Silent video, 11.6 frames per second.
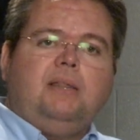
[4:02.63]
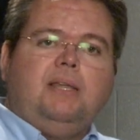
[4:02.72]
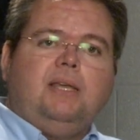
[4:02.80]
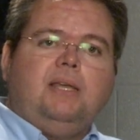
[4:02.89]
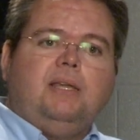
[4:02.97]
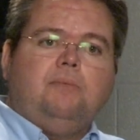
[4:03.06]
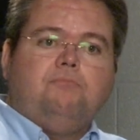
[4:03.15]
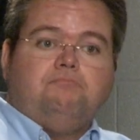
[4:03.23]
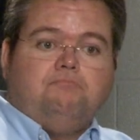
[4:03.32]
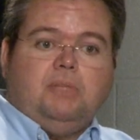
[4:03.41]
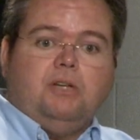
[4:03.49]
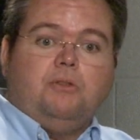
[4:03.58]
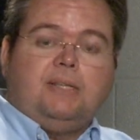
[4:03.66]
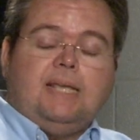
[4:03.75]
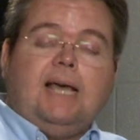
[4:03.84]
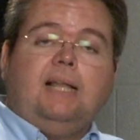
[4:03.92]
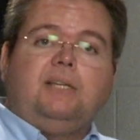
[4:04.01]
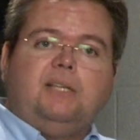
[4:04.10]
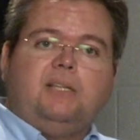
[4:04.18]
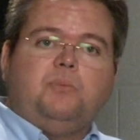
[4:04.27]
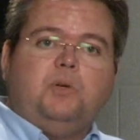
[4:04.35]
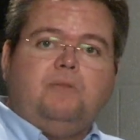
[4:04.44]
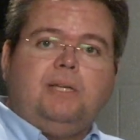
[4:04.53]
the you know the talent in
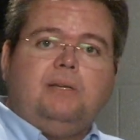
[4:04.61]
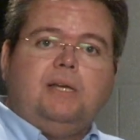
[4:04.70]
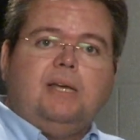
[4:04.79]
the movie